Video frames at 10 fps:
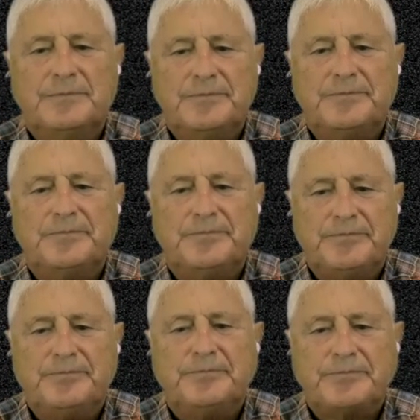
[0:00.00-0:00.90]

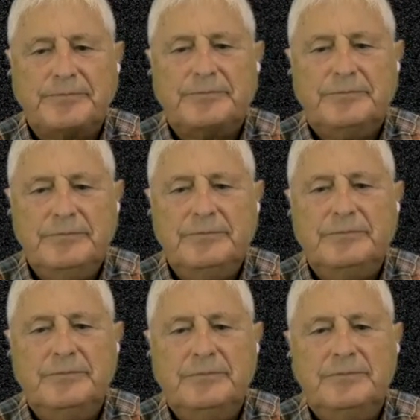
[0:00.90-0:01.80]

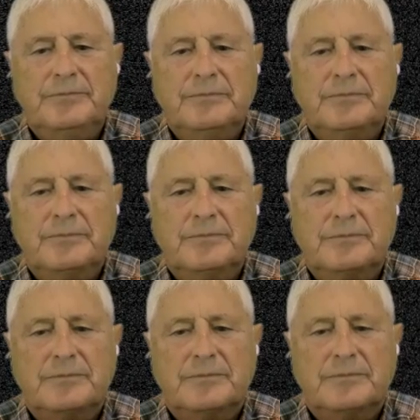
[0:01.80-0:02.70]

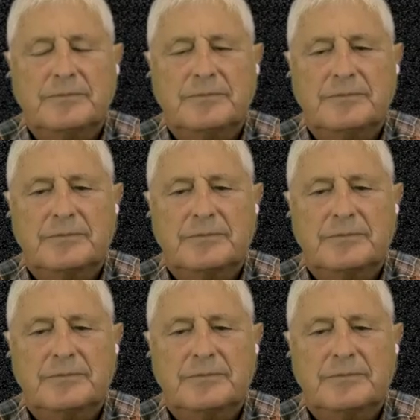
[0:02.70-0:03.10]
[no speech]